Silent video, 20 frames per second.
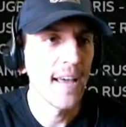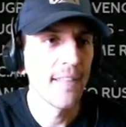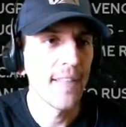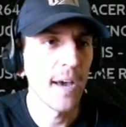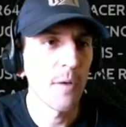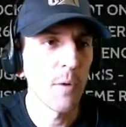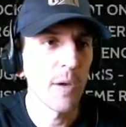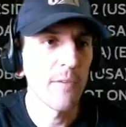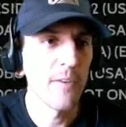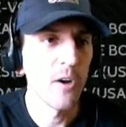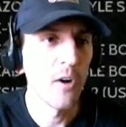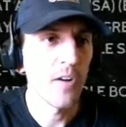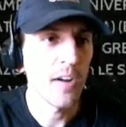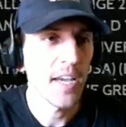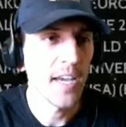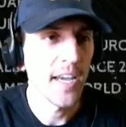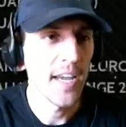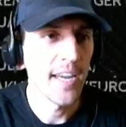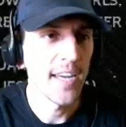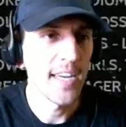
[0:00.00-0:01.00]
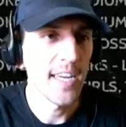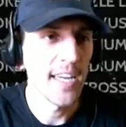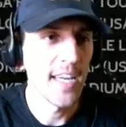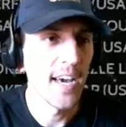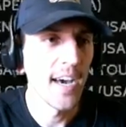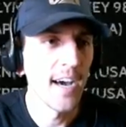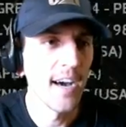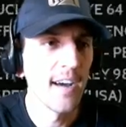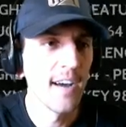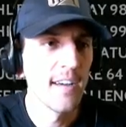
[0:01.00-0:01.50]
That way we don't get any,
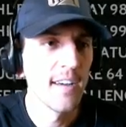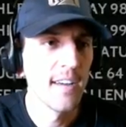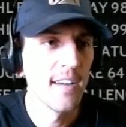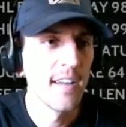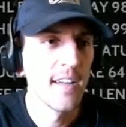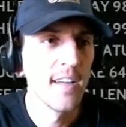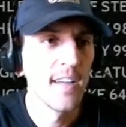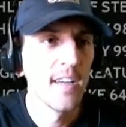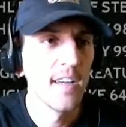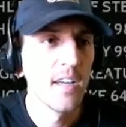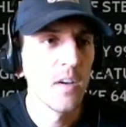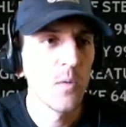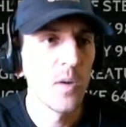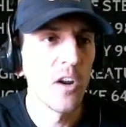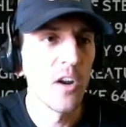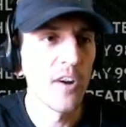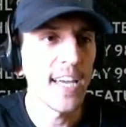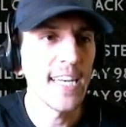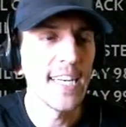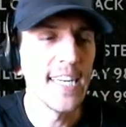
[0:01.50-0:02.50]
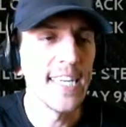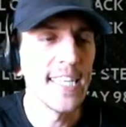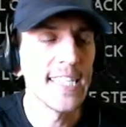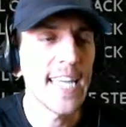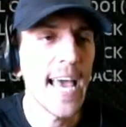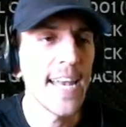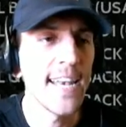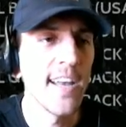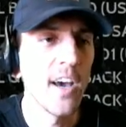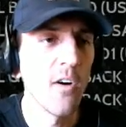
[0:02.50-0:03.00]
uh, we don't get
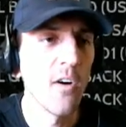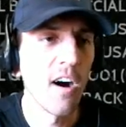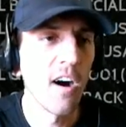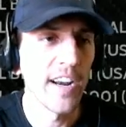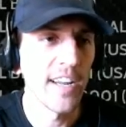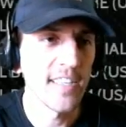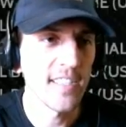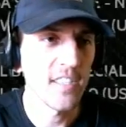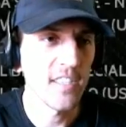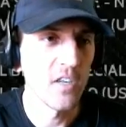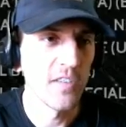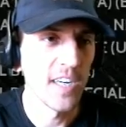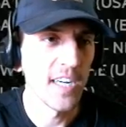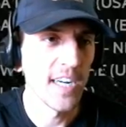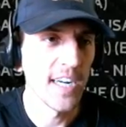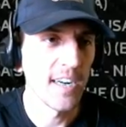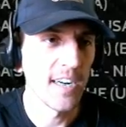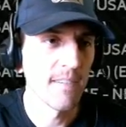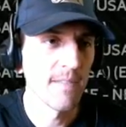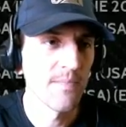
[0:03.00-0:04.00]
Nintendo on us over here.